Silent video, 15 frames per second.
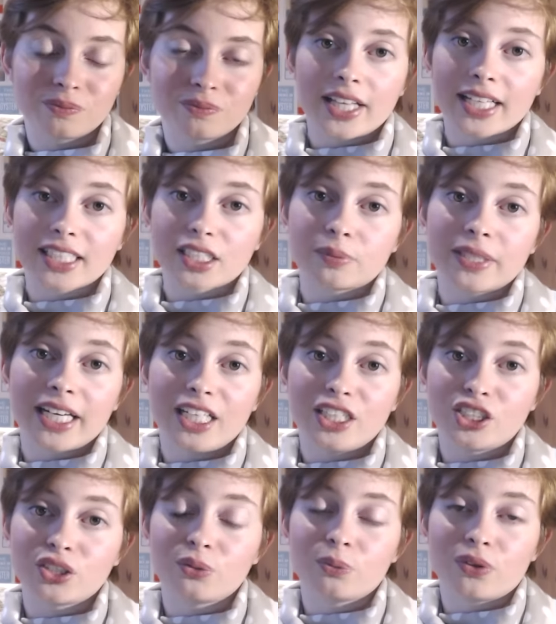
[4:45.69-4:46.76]
The
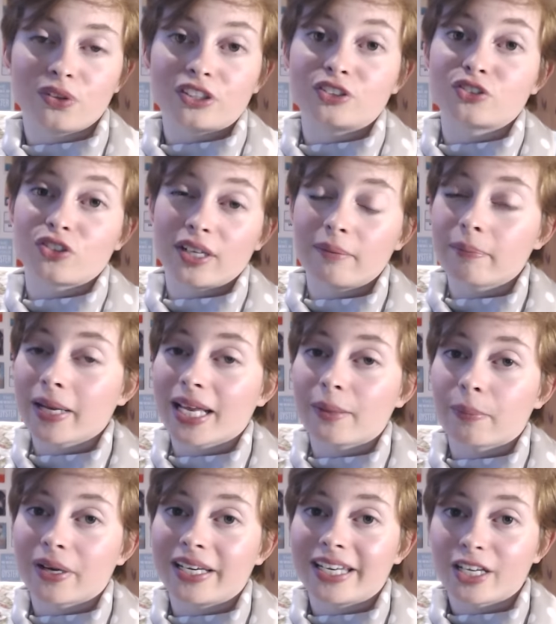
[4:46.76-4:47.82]
adaptation with the
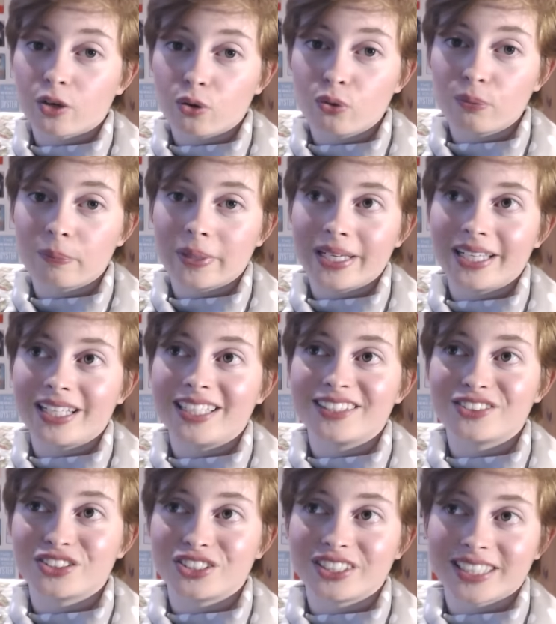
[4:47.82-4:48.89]
screenplay by Nick Hornby
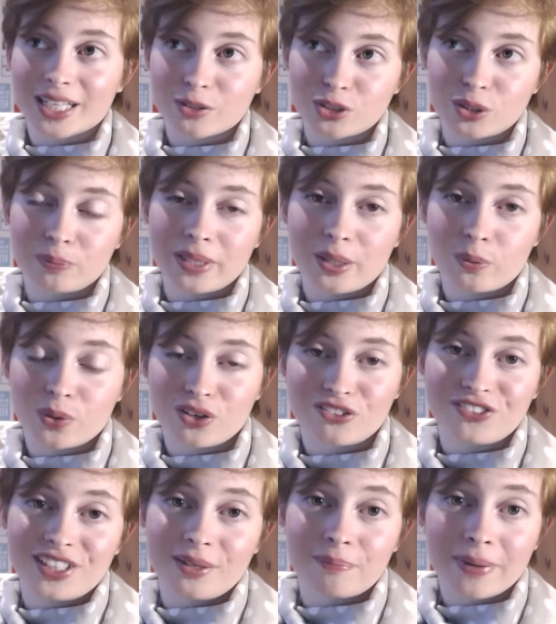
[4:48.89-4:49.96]
is undoubtedly one
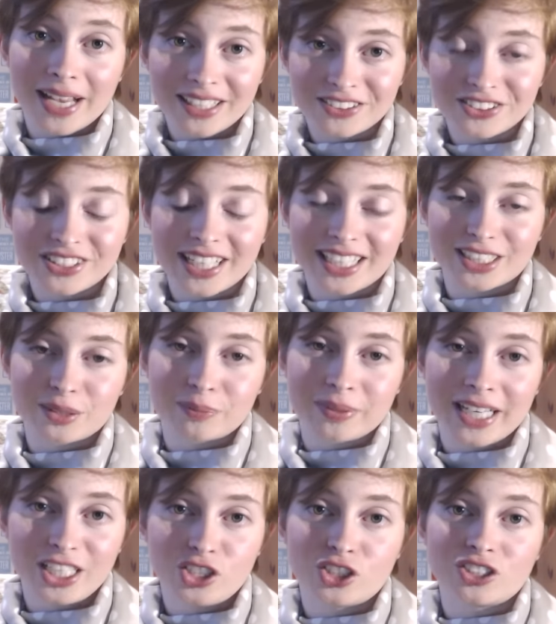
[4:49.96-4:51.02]
of the best
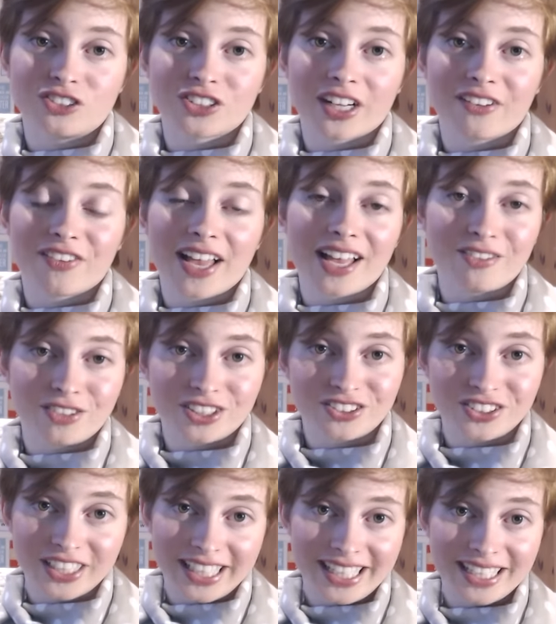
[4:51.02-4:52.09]
adaptations I've ever
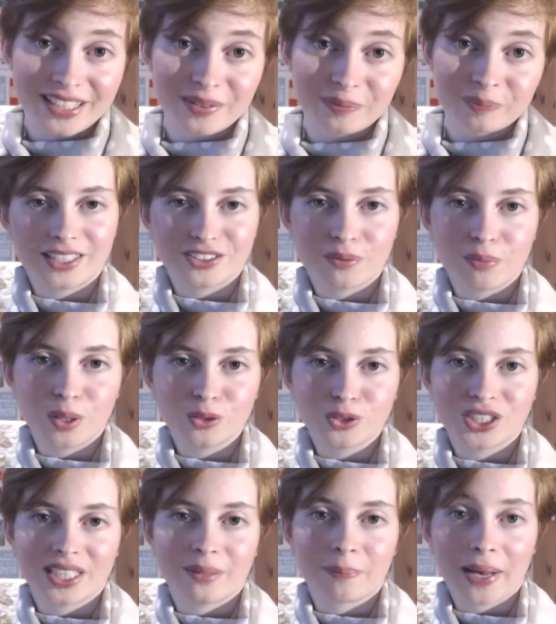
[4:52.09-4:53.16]
seen. It's
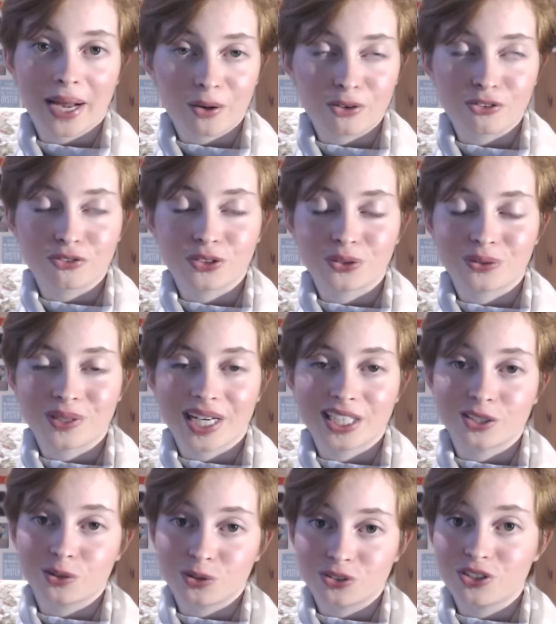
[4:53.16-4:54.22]
emotionally powerful
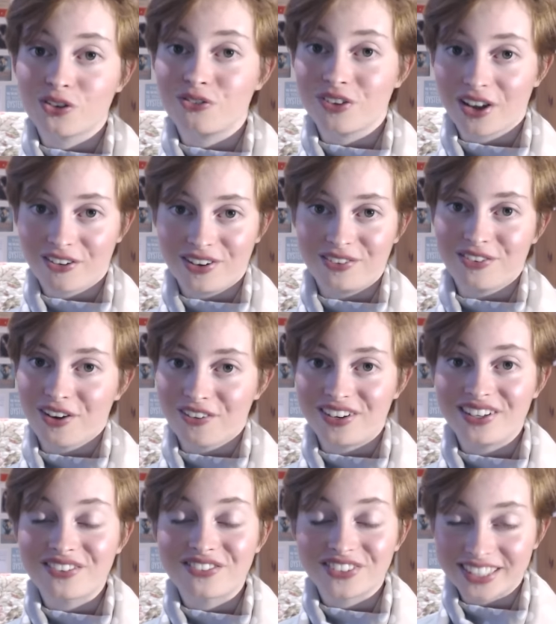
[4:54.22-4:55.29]
and also very,
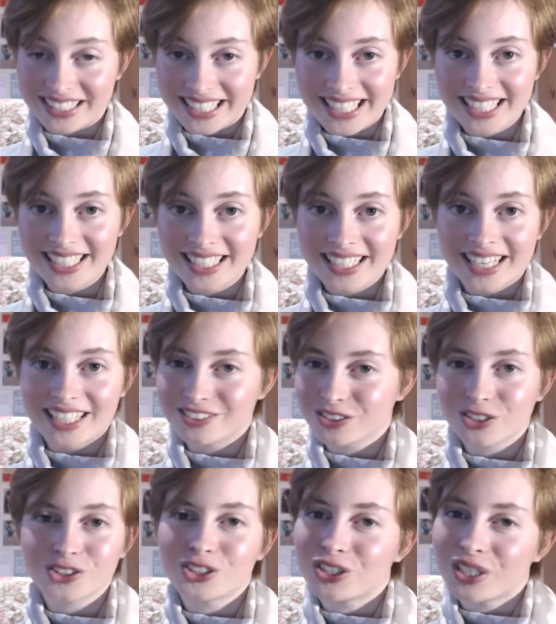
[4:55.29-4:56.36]
very funny. It's
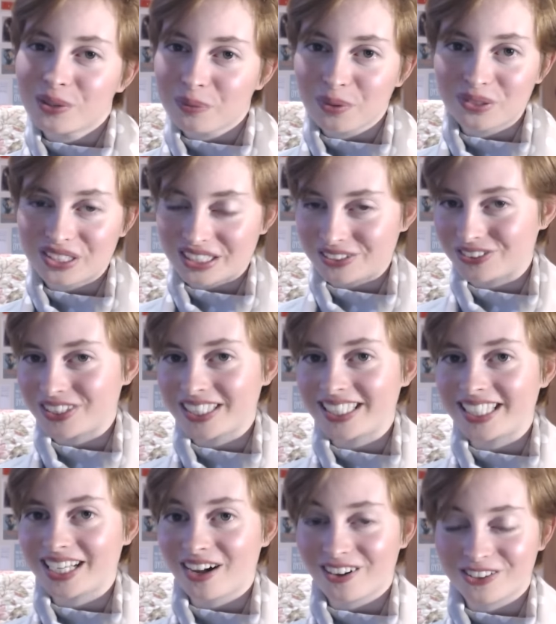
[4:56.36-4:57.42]
got Julie Walters
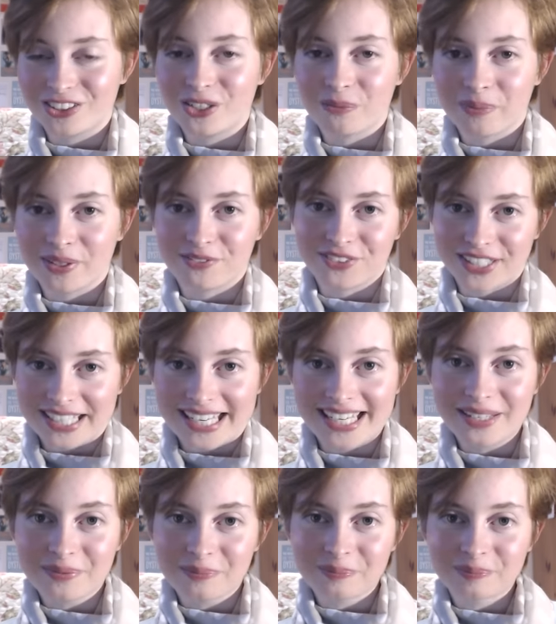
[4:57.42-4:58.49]
in, it can't not be
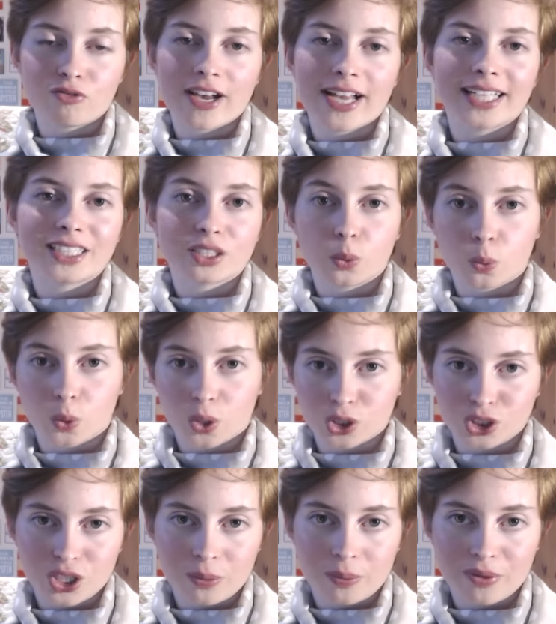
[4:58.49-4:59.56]
funny. I read and
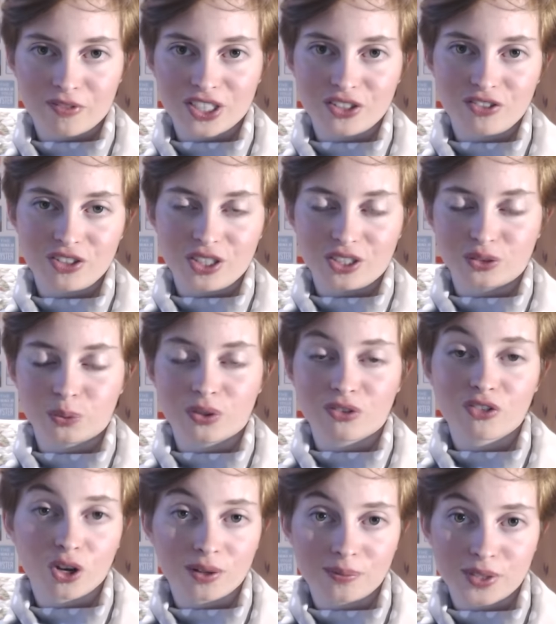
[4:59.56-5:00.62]
watched a couple of interviews
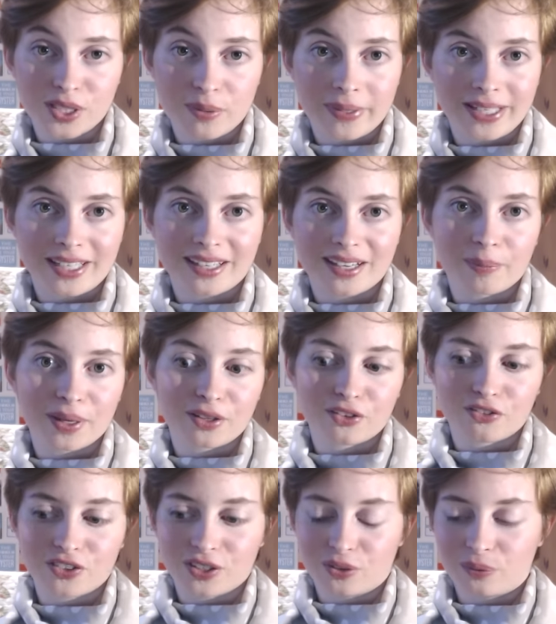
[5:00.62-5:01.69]
with Colm Tóibín about
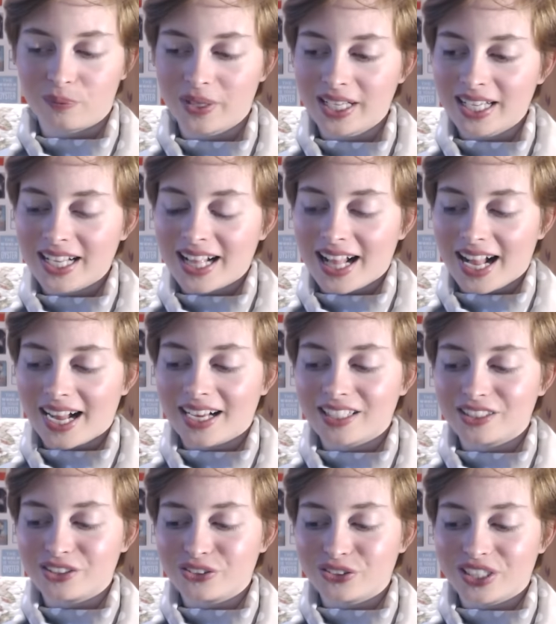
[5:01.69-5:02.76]
the film,
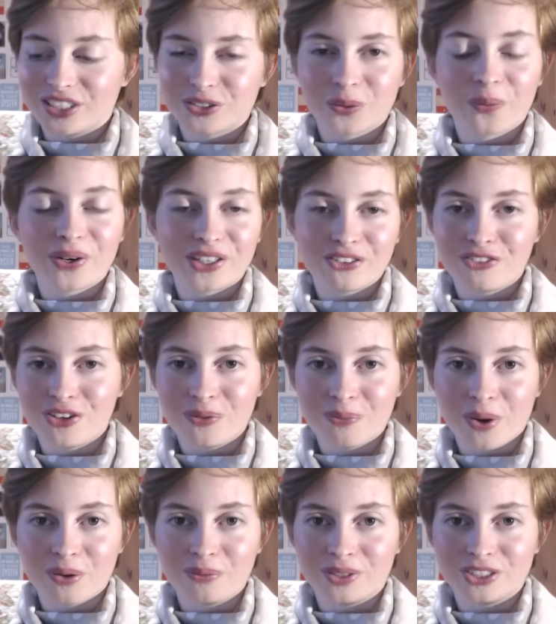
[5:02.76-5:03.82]
and there's quite a few
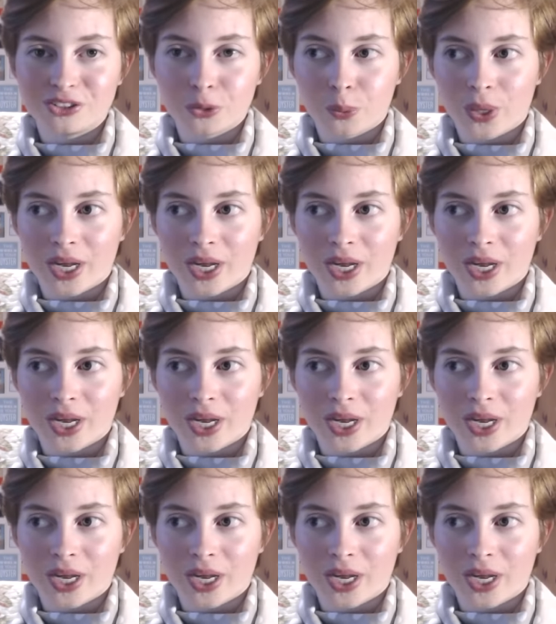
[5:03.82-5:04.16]
moments